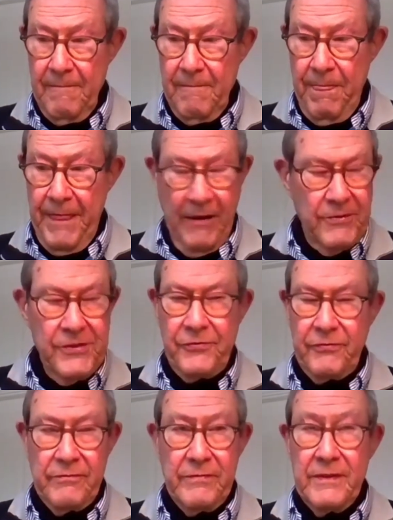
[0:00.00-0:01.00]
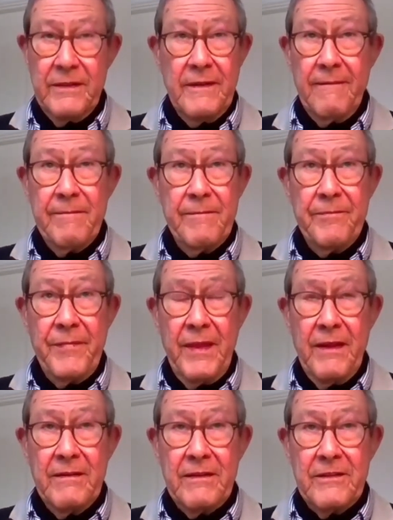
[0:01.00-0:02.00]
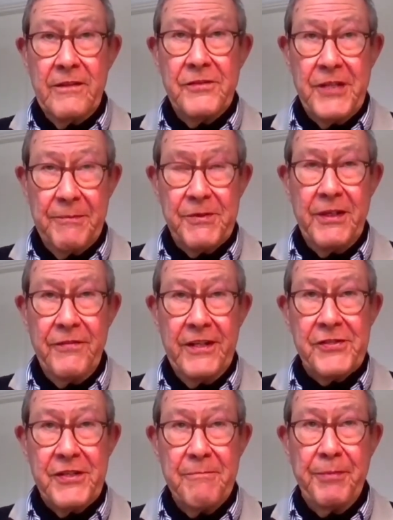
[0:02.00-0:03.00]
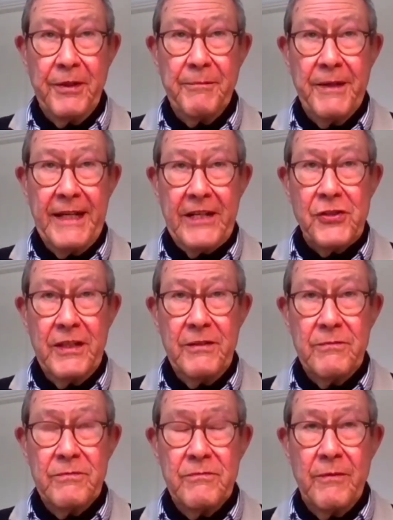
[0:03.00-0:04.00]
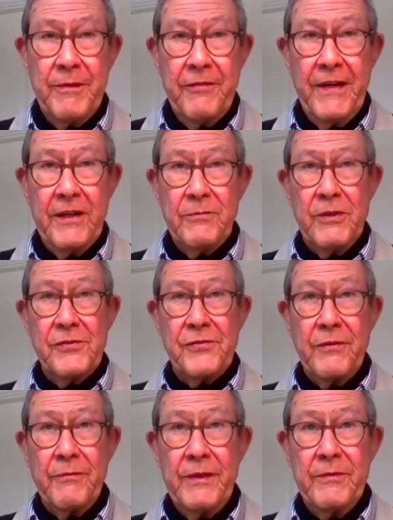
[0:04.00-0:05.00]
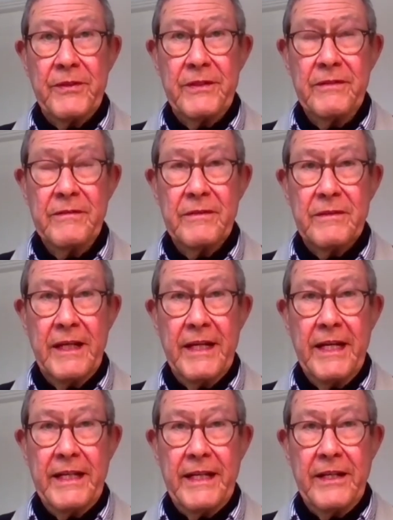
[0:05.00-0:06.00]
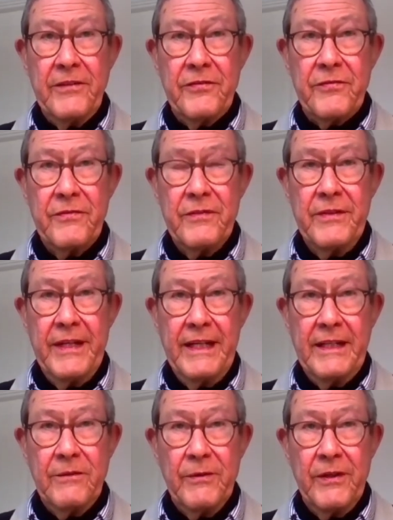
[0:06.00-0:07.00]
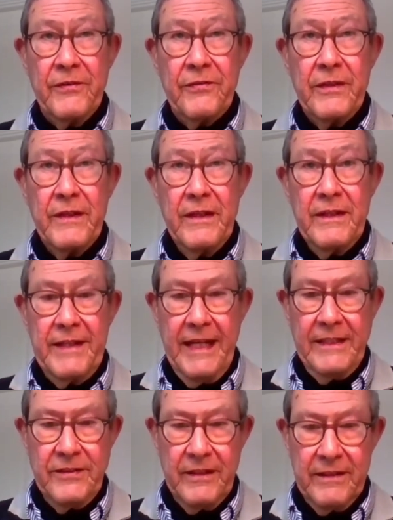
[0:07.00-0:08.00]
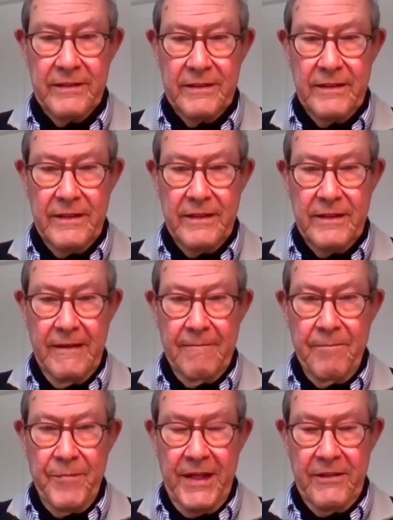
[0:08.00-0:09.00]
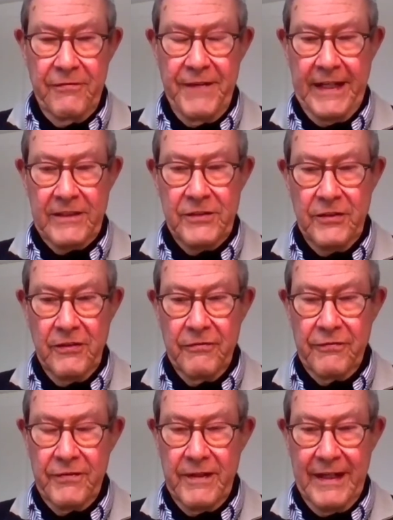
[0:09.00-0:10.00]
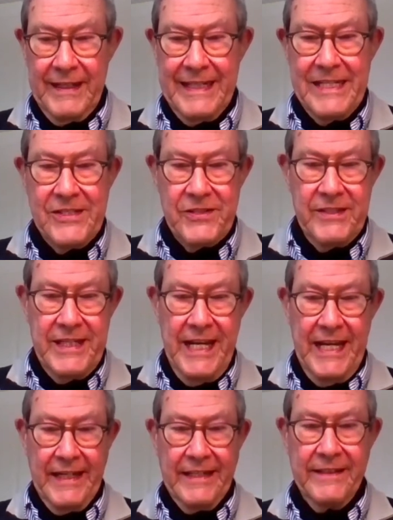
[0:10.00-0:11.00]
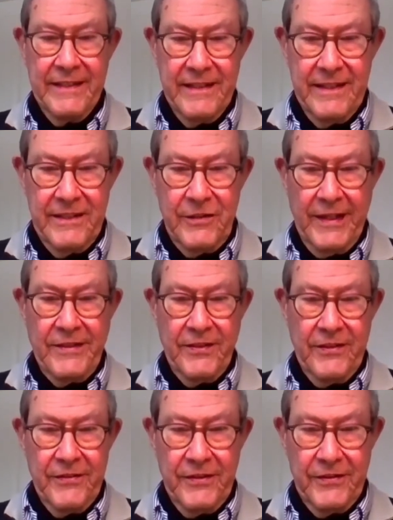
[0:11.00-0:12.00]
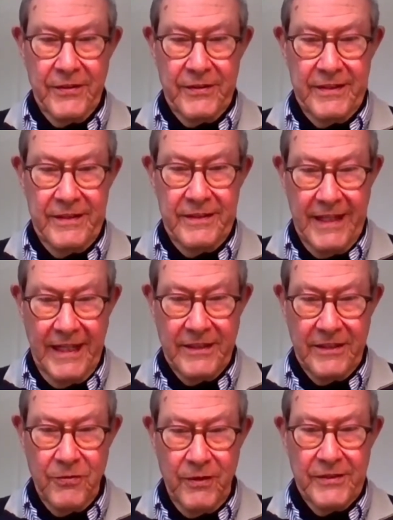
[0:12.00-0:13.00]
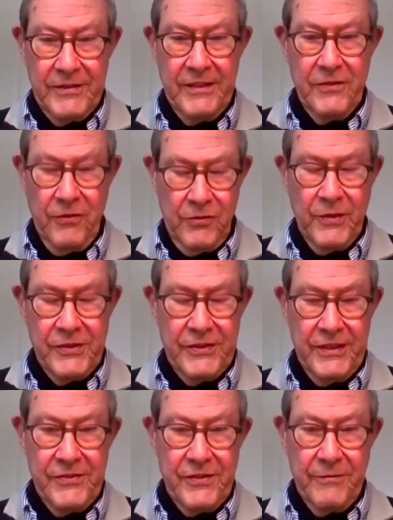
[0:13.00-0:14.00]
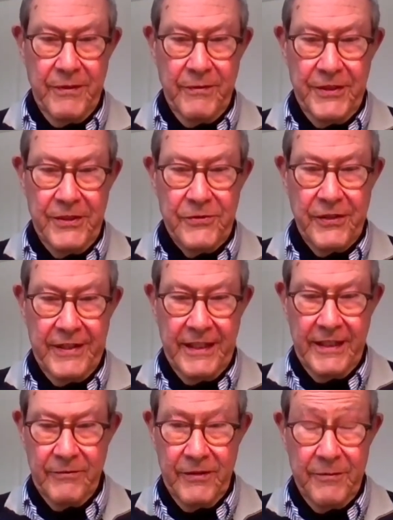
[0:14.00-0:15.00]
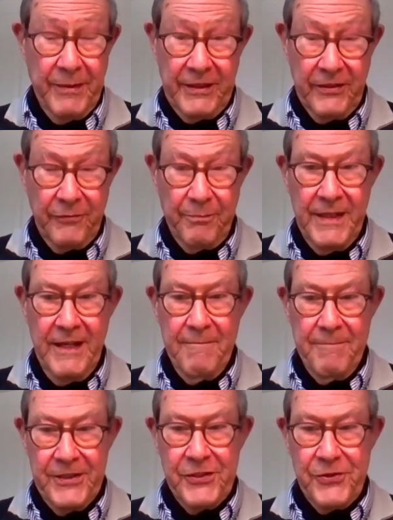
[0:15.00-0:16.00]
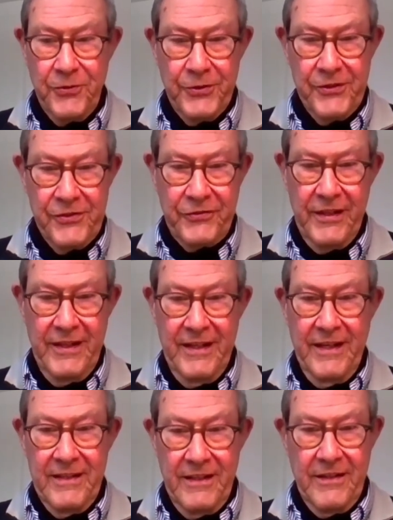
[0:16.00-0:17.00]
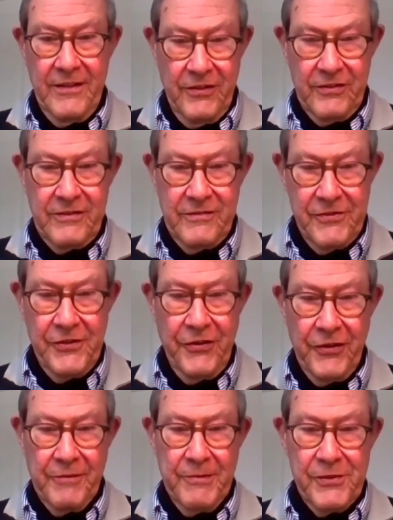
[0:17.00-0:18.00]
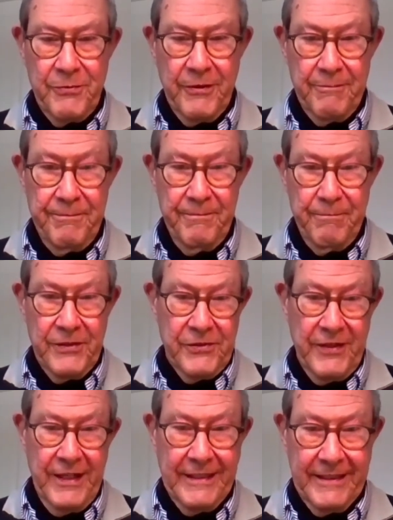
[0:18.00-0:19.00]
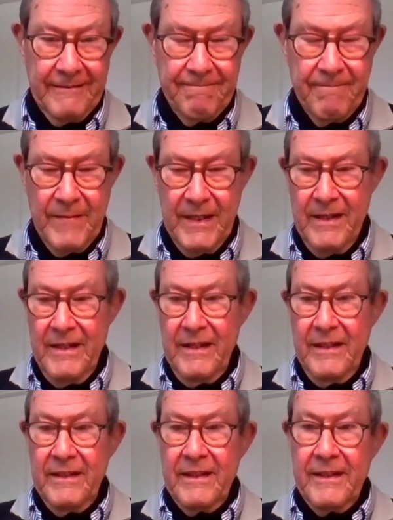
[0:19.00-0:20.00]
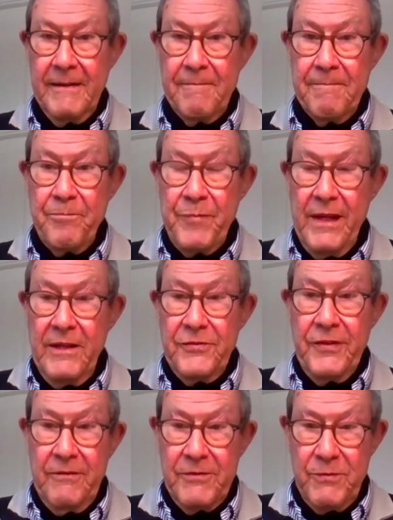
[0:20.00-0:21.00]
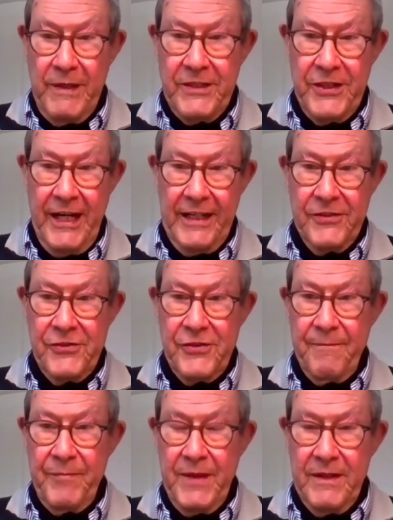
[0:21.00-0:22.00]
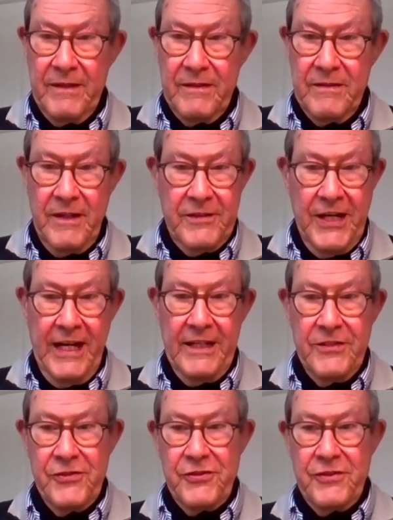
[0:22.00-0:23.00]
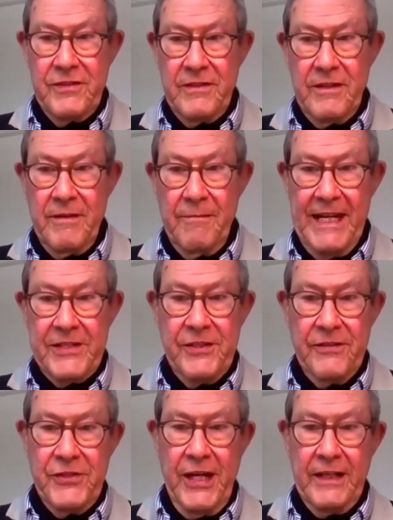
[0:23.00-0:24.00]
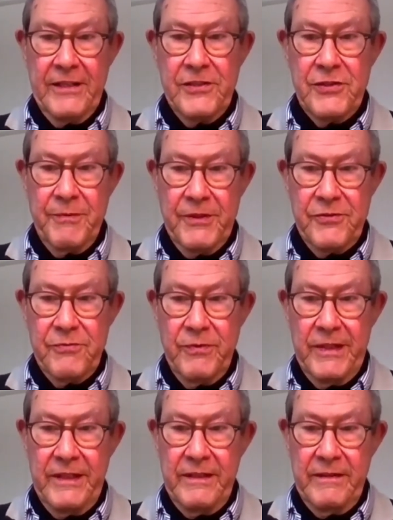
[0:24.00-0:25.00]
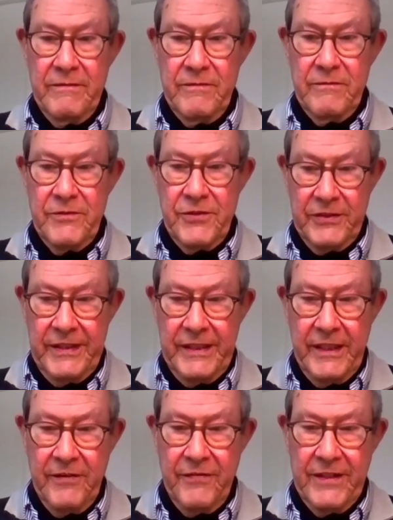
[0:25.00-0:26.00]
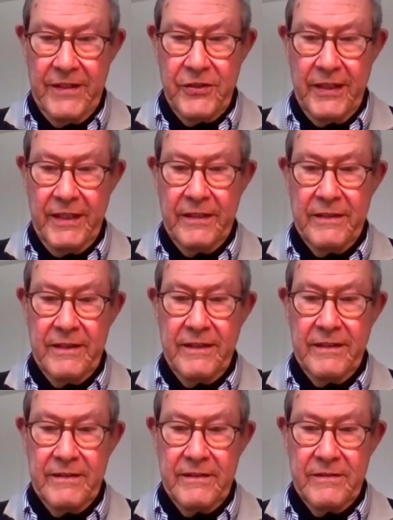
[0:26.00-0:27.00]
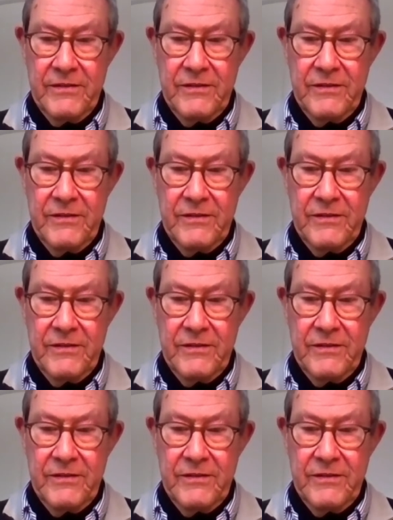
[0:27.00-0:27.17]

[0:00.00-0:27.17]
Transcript: That was conceptually very simple, but actually what we found was that we would, in any case, dealing with data at a factor of at least 10 greater than the data quality or quantities that we were used to dealing with, because purchase orders are not synonymous with bills of lading. So that was one challenge. A massive challenge, which we succeeded eventually in